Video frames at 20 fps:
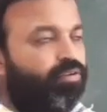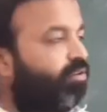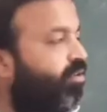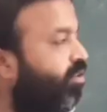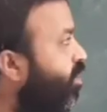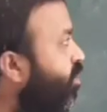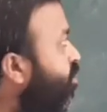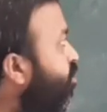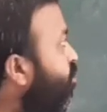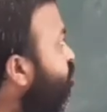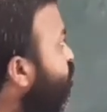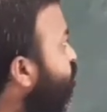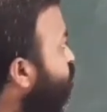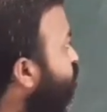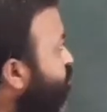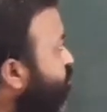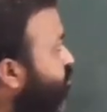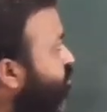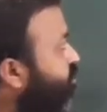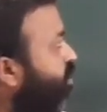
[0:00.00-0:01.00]
Okay, so
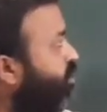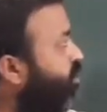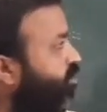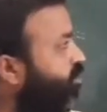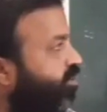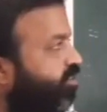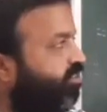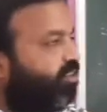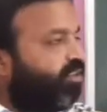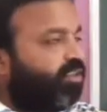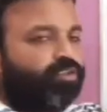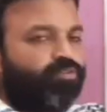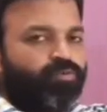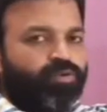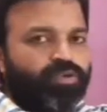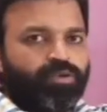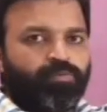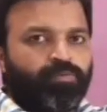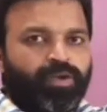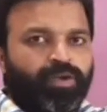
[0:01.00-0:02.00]
we will solve this
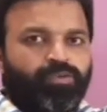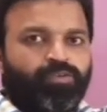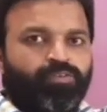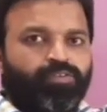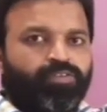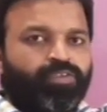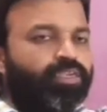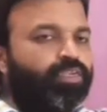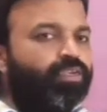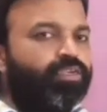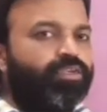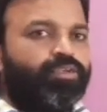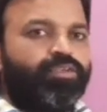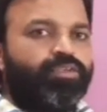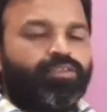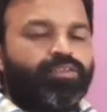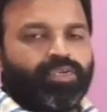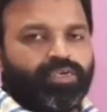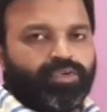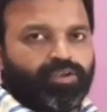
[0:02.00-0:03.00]
equation by
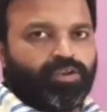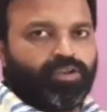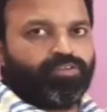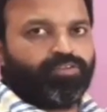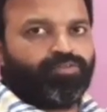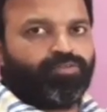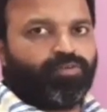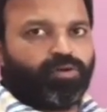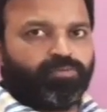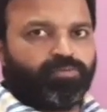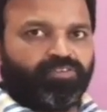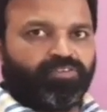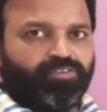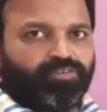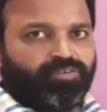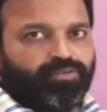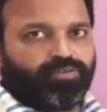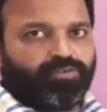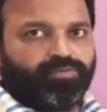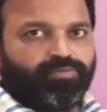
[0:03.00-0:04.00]
using Z
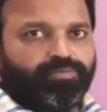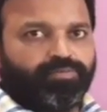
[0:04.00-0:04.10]
transforms.